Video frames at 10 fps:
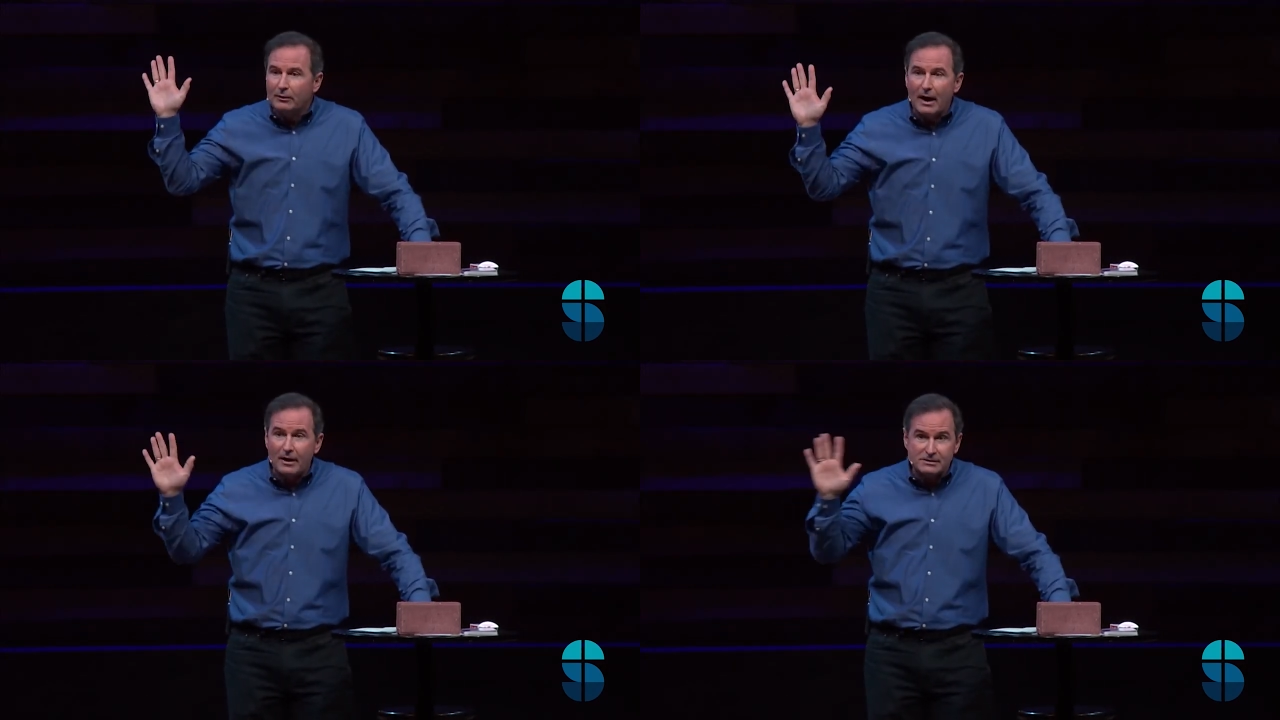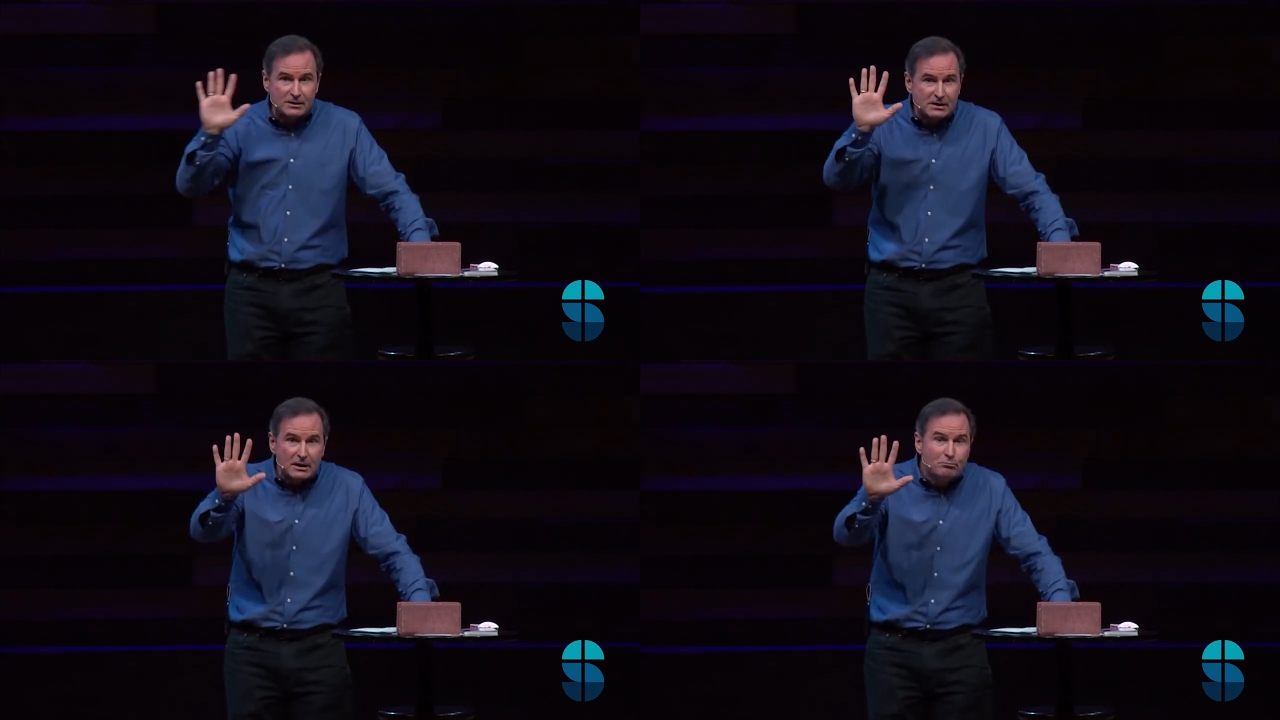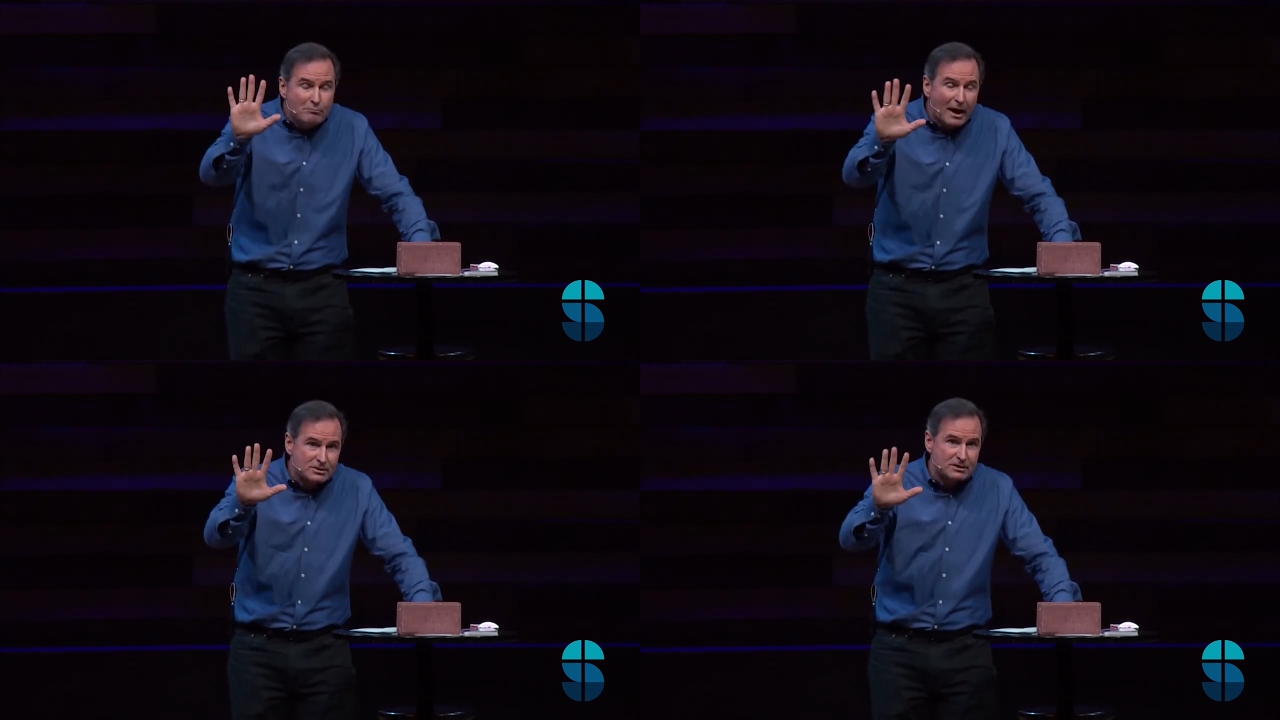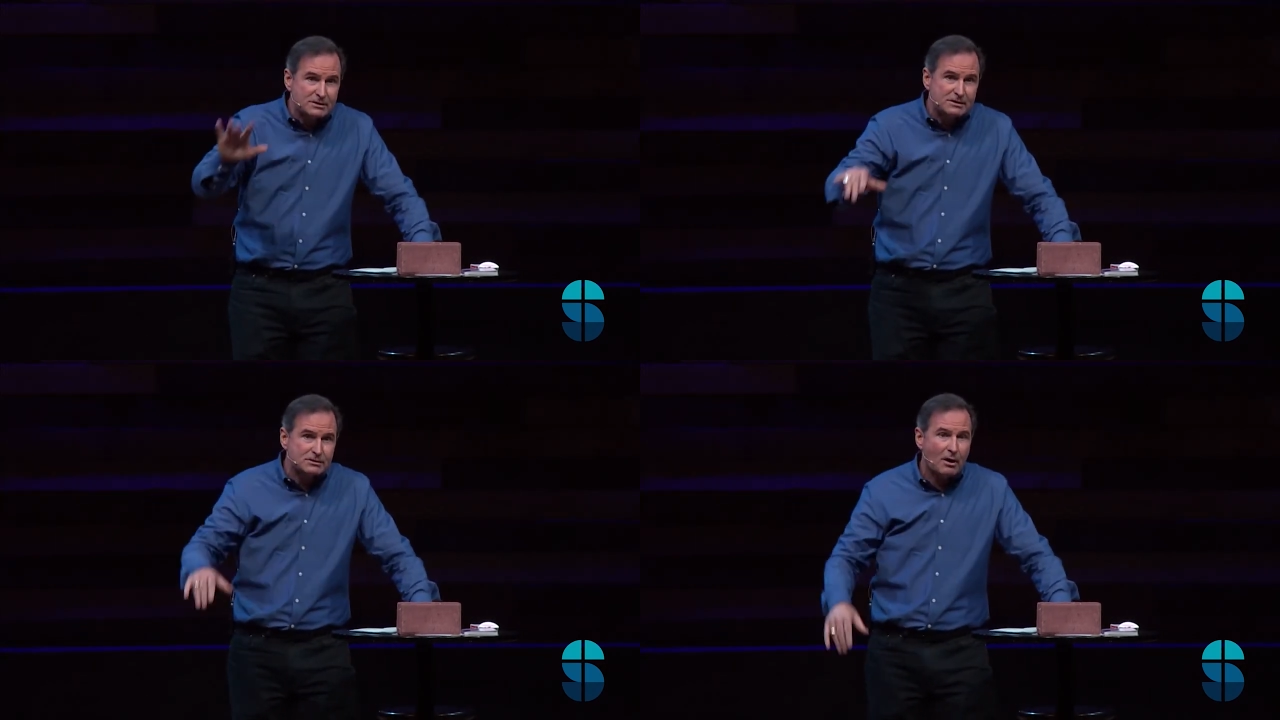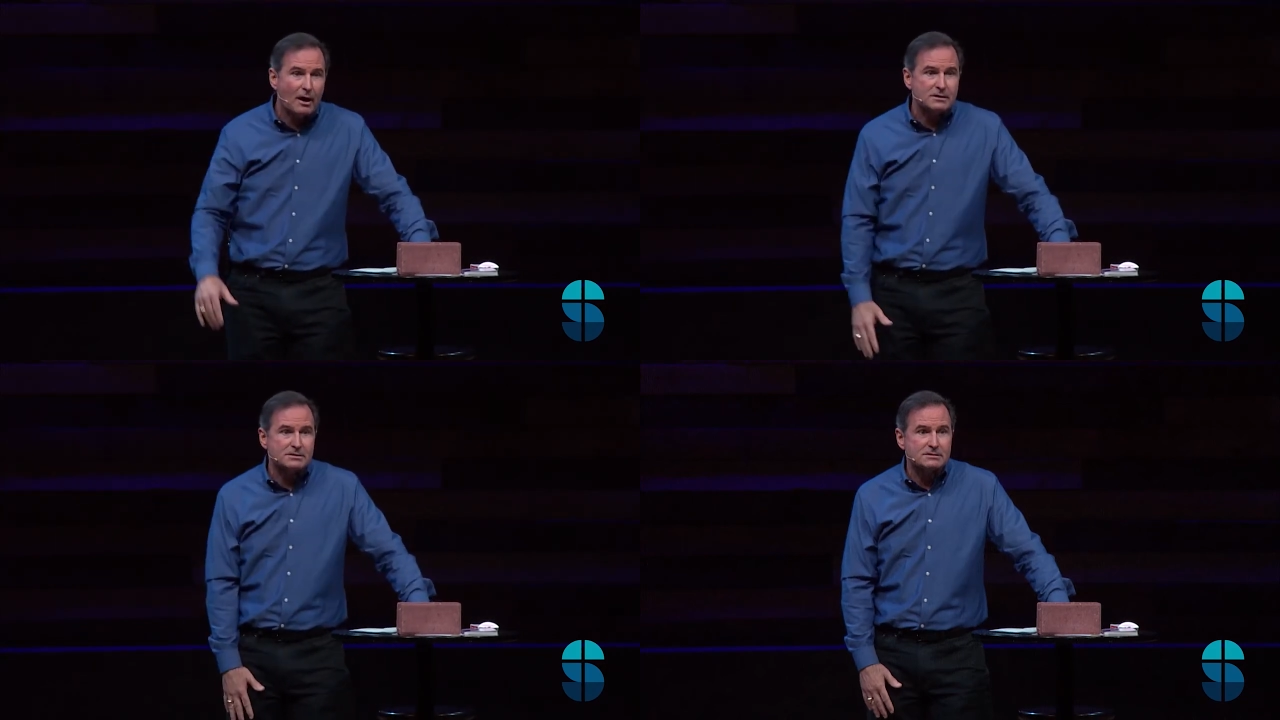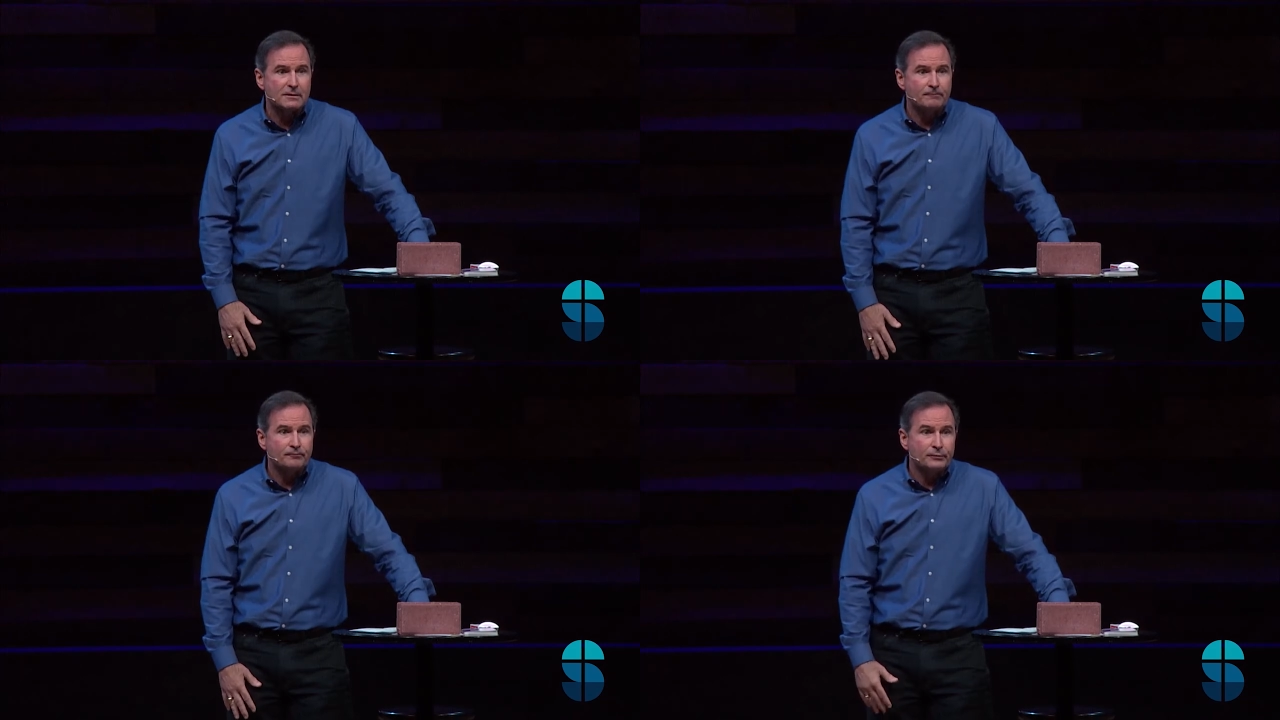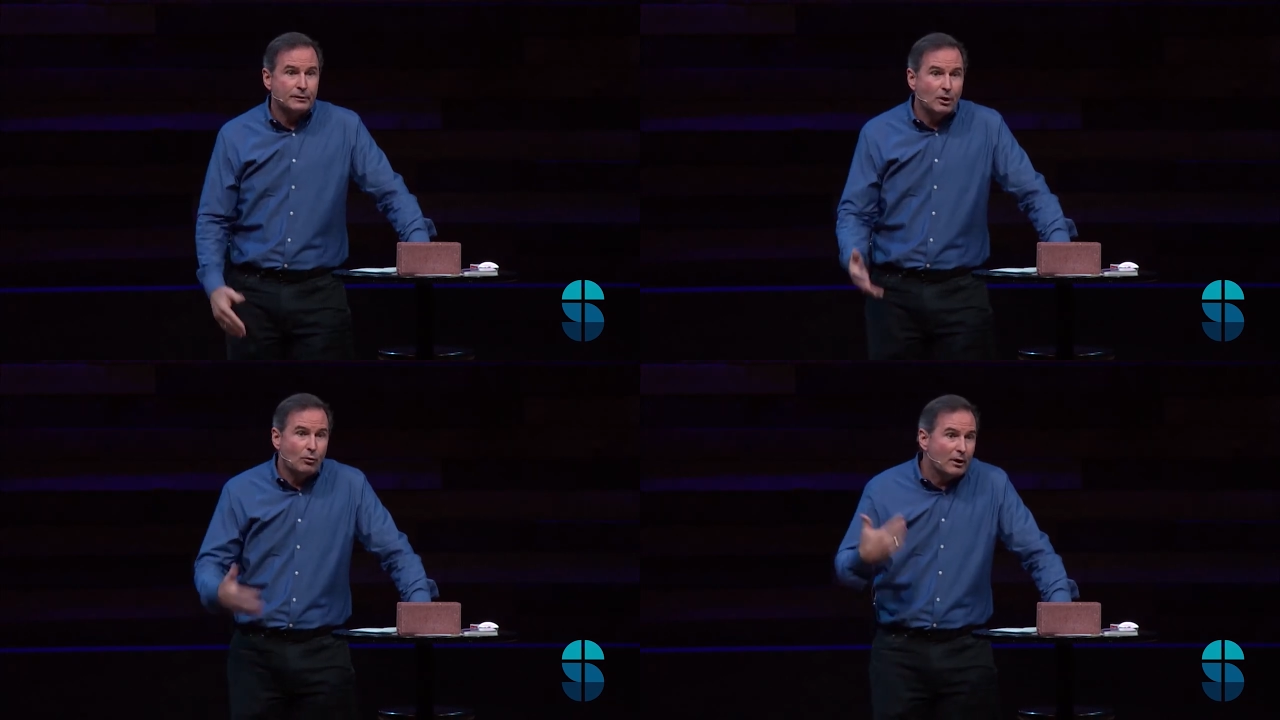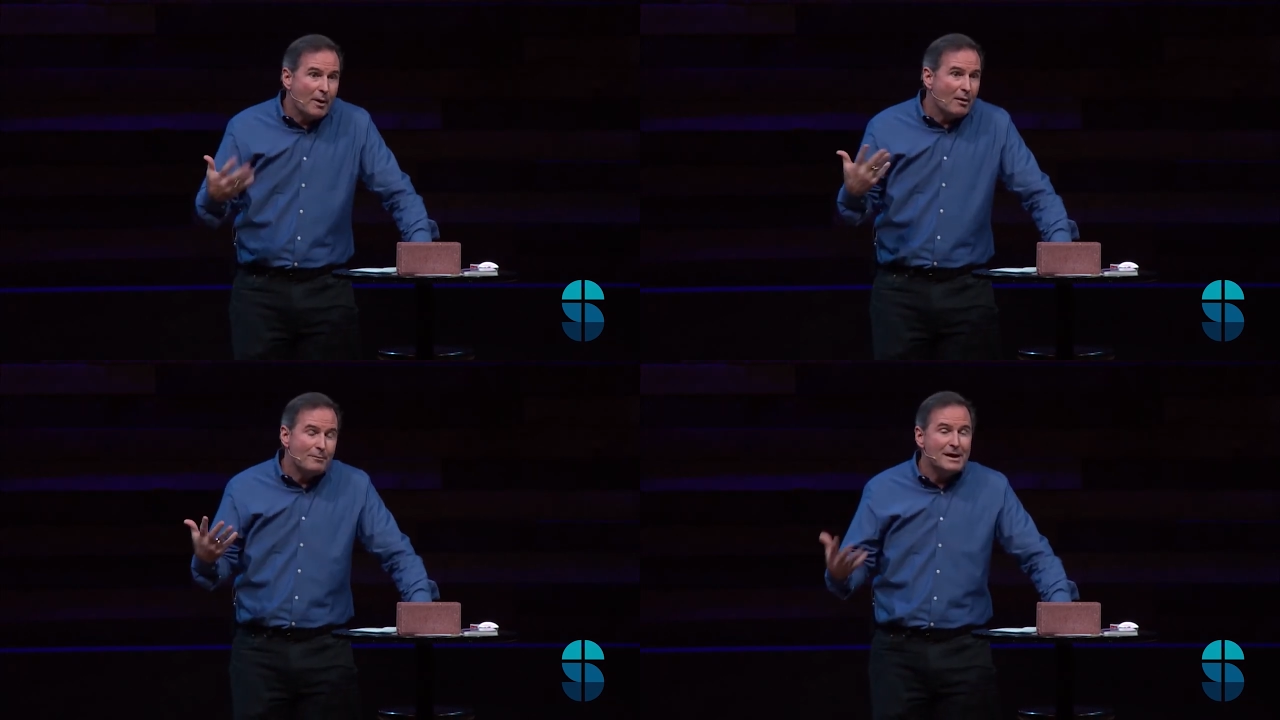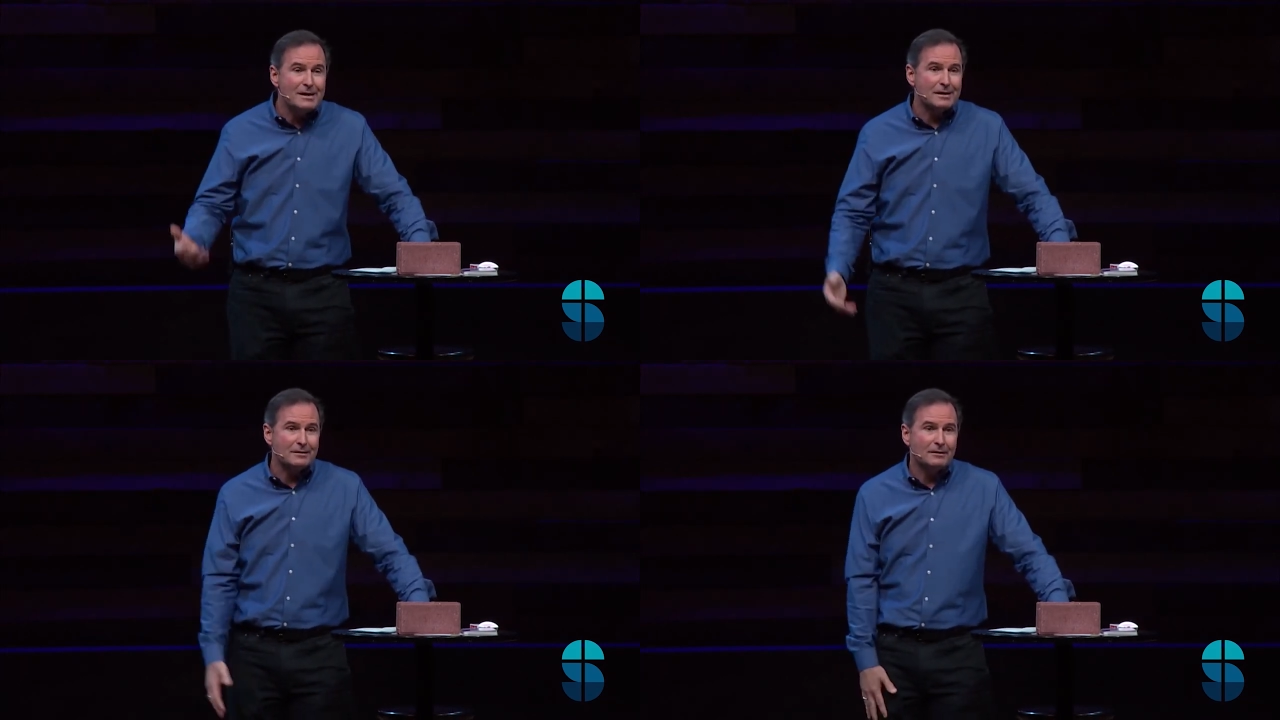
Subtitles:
doubts because he had met Jesus Christ. You go, what about me?